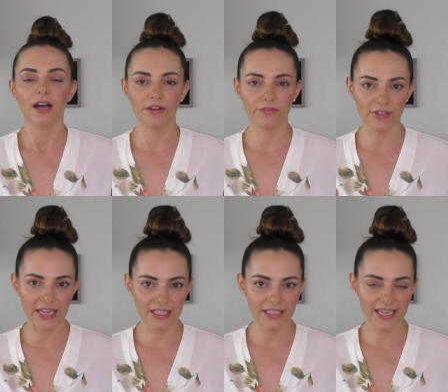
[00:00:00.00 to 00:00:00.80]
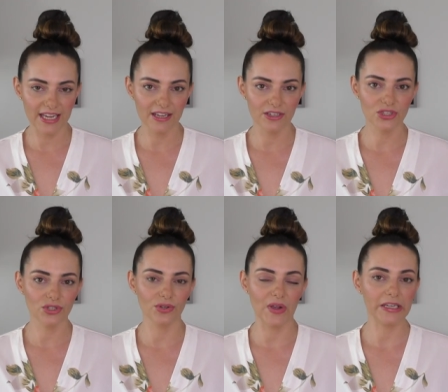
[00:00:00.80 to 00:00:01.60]
i've lately taken
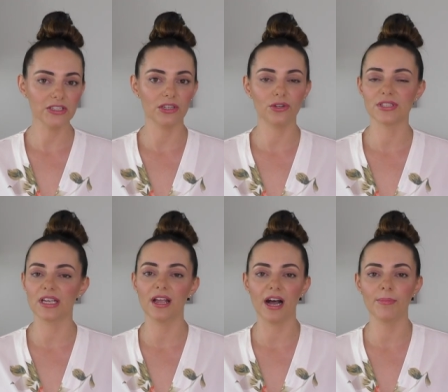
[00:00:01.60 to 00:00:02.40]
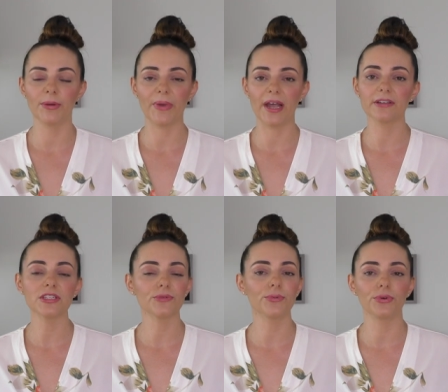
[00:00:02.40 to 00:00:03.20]
to actually using garment
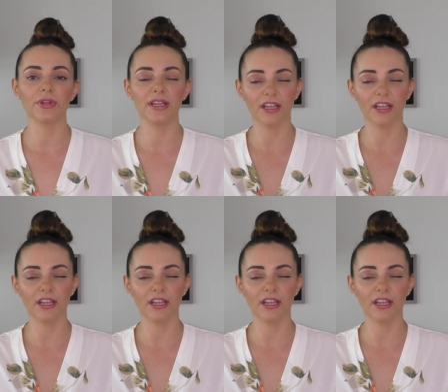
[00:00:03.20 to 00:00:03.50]
bags to put